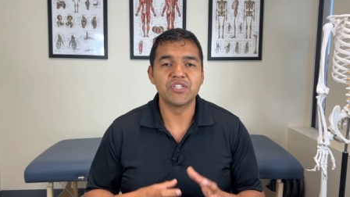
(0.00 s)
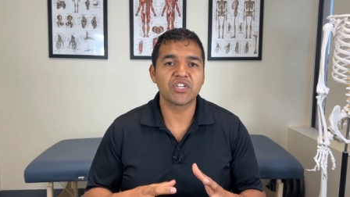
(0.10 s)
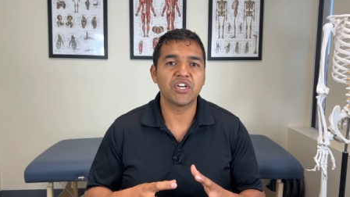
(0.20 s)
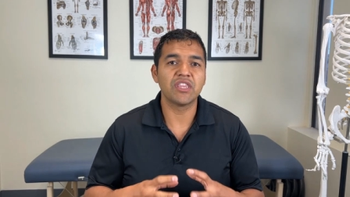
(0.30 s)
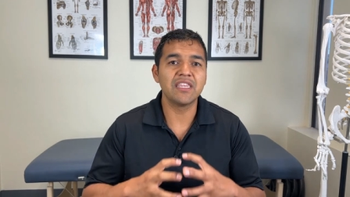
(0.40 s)

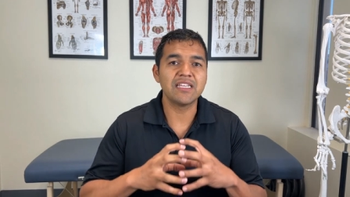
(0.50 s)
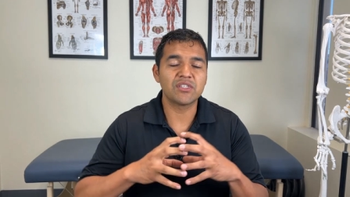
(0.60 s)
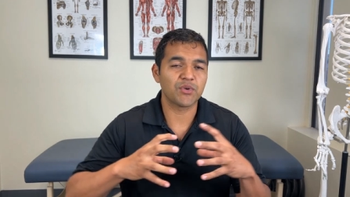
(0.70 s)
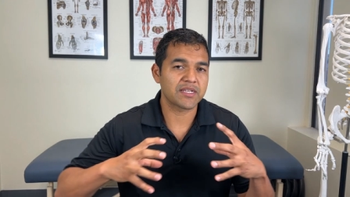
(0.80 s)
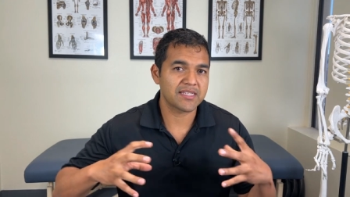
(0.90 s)
which could
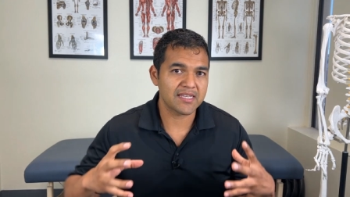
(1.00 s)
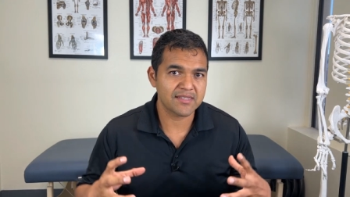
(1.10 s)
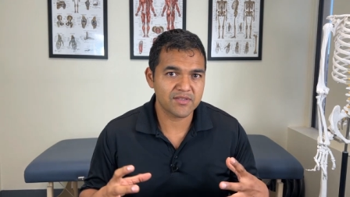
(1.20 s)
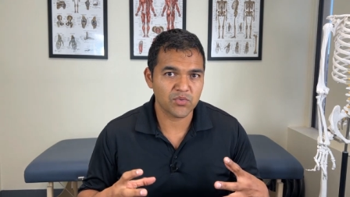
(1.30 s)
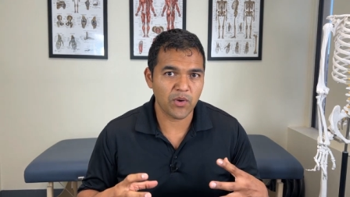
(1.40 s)
lead to
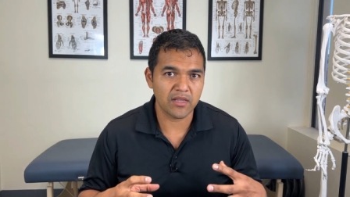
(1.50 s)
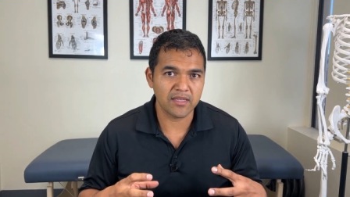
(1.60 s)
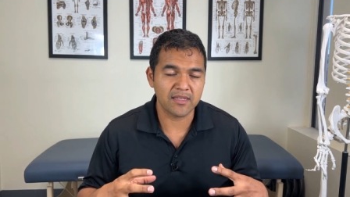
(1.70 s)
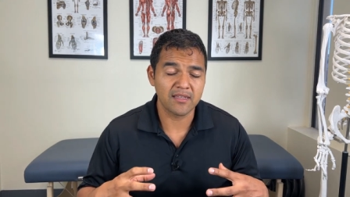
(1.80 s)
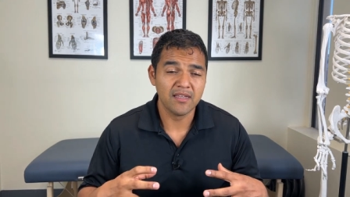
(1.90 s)
excessive
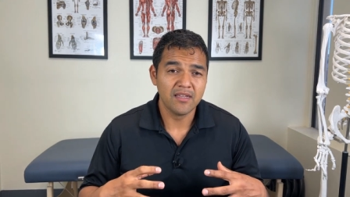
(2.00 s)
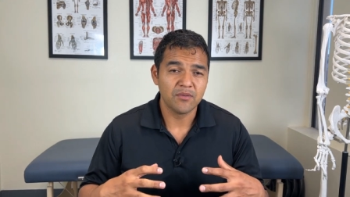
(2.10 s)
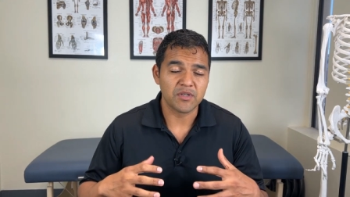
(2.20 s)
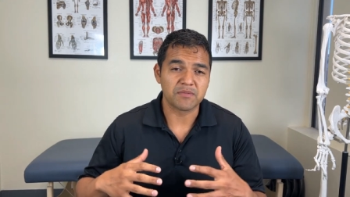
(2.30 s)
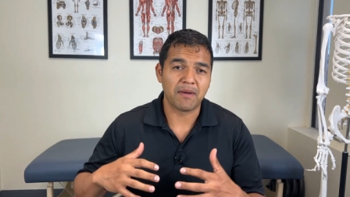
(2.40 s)
swelling,
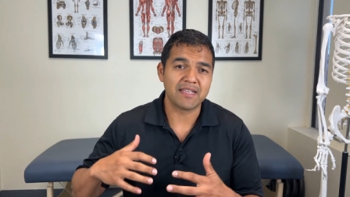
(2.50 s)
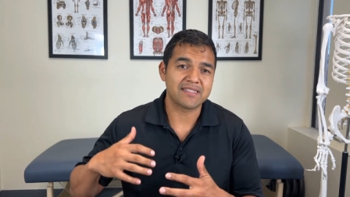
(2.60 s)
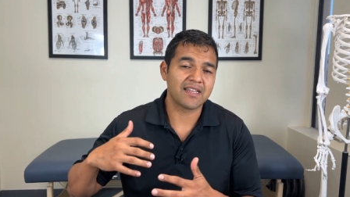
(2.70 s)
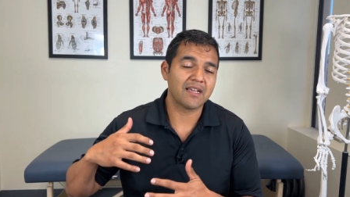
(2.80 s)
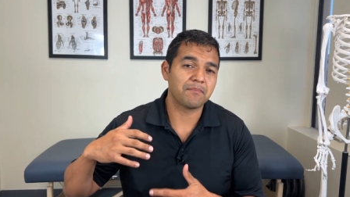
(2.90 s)
which
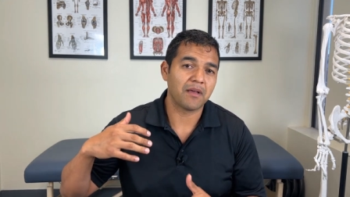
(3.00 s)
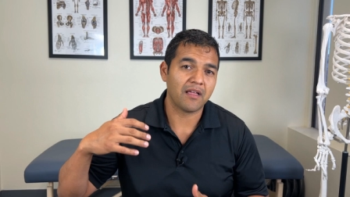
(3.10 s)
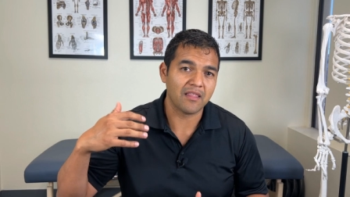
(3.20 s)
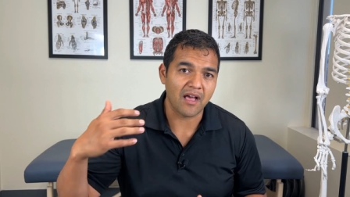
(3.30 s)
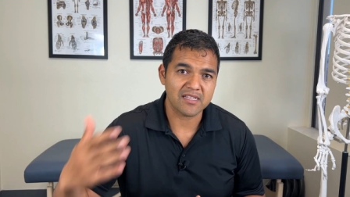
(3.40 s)
might set
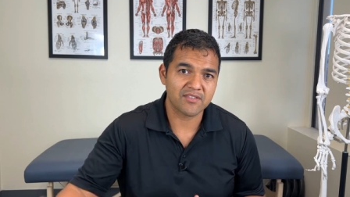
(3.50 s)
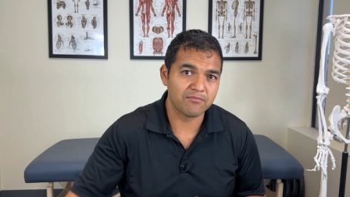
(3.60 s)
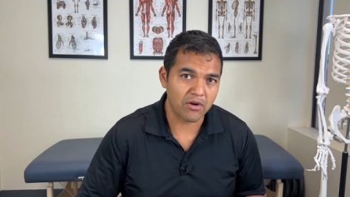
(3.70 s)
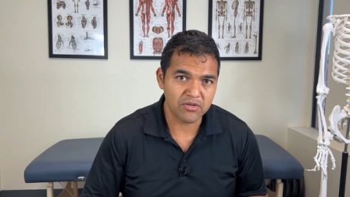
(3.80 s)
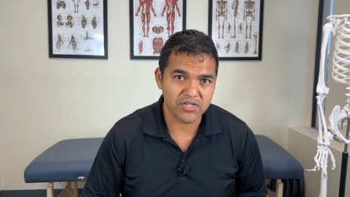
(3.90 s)
up a loss
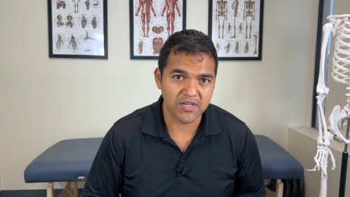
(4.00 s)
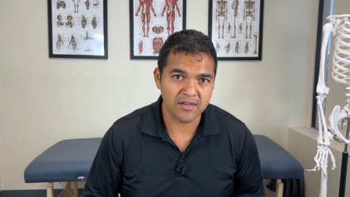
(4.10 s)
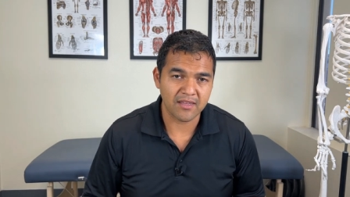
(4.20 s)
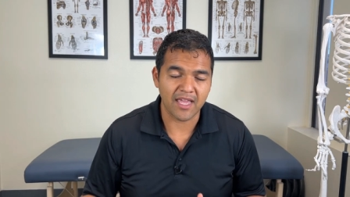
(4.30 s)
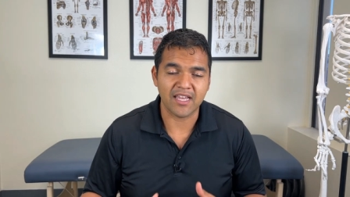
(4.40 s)
of
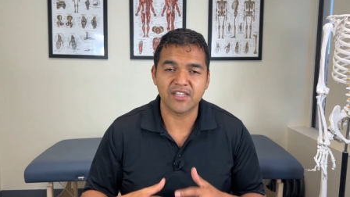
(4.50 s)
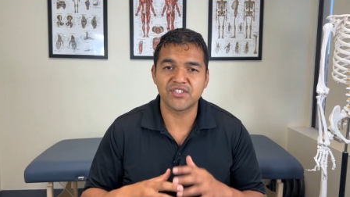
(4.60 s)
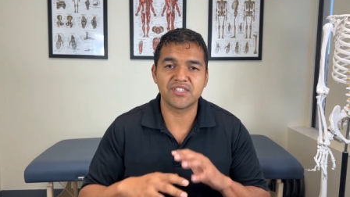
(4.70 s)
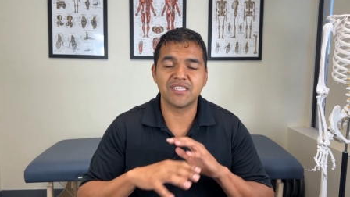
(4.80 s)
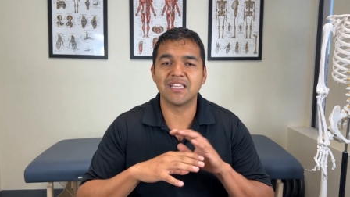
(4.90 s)
motion and
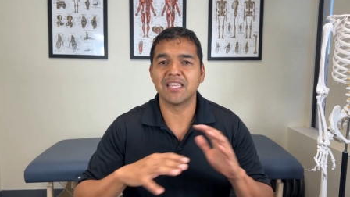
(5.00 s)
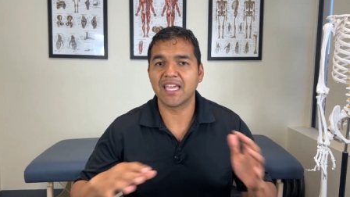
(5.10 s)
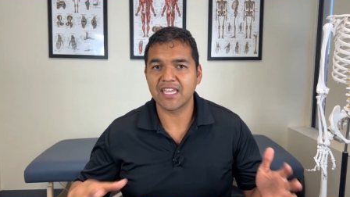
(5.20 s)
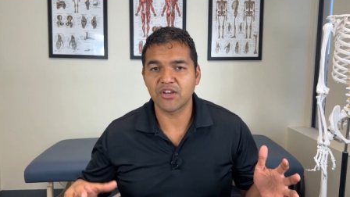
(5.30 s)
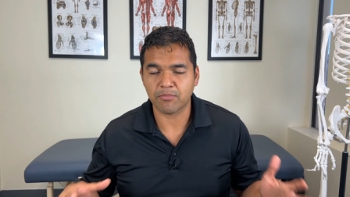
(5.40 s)
could just
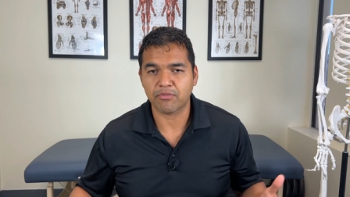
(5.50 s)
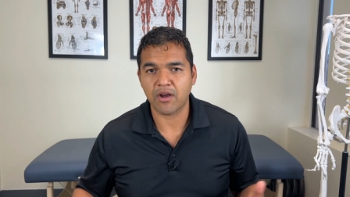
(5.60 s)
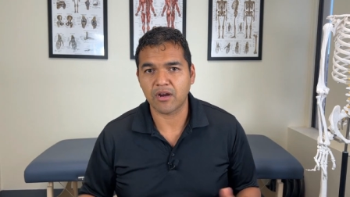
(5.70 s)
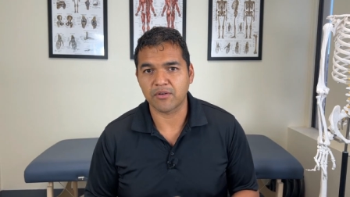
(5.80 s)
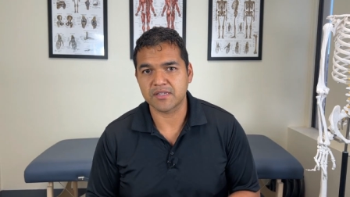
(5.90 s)
delay your
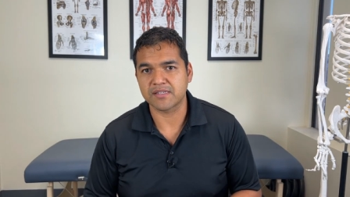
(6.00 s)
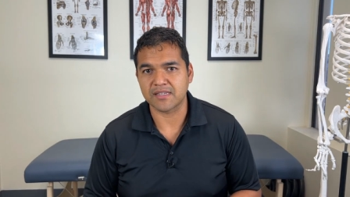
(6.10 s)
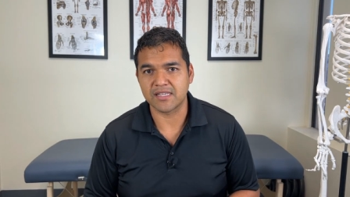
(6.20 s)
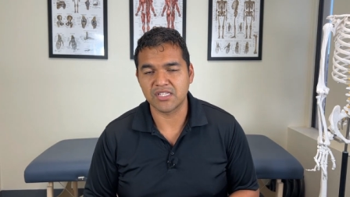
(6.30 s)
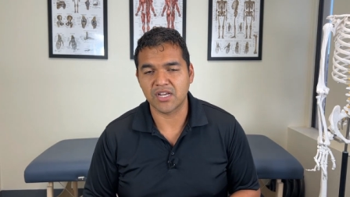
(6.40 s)

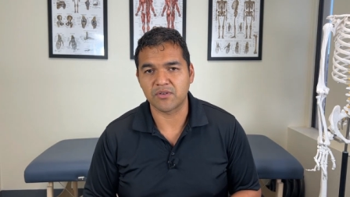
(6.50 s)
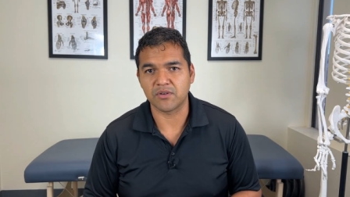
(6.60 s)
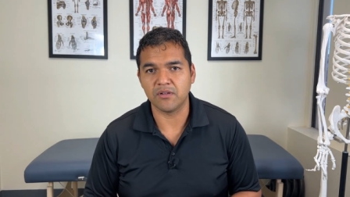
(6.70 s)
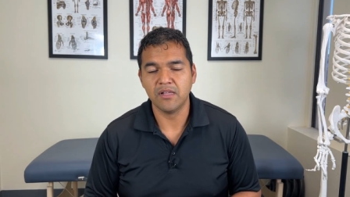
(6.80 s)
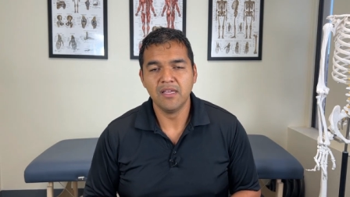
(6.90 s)
progress in
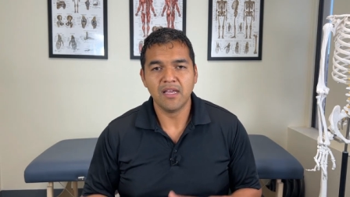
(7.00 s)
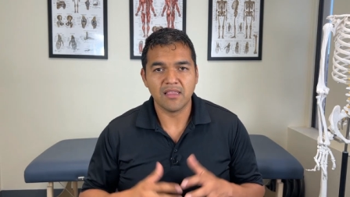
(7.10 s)
general.